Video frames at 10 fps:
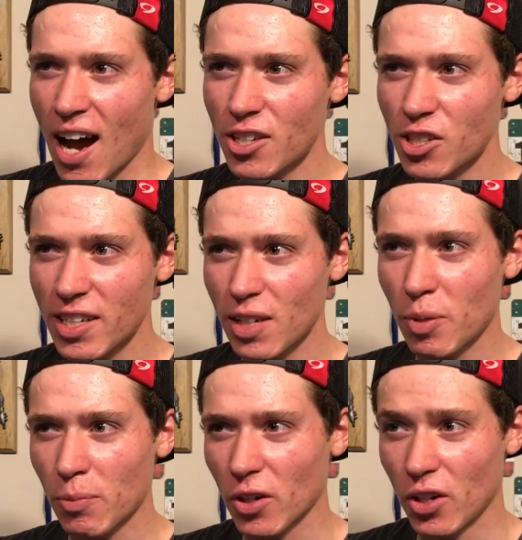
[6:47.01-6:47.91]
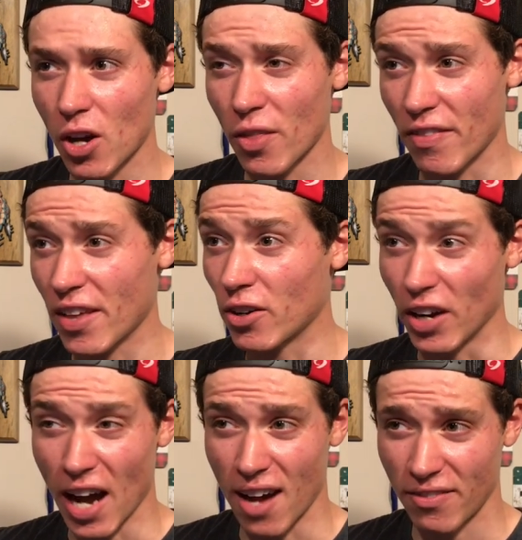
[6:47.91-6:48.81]
I just need people to know that they're
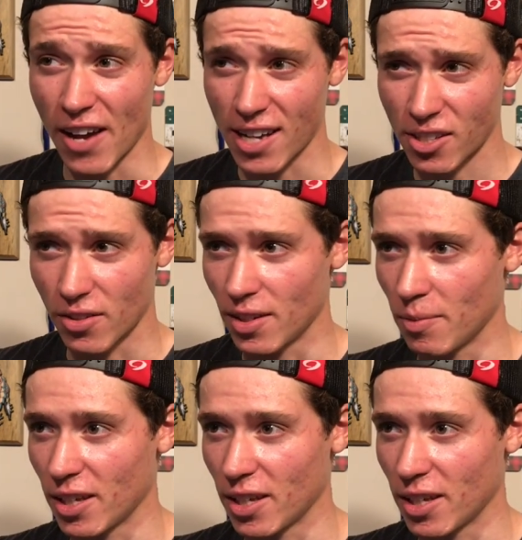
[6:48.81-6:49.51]
not faster than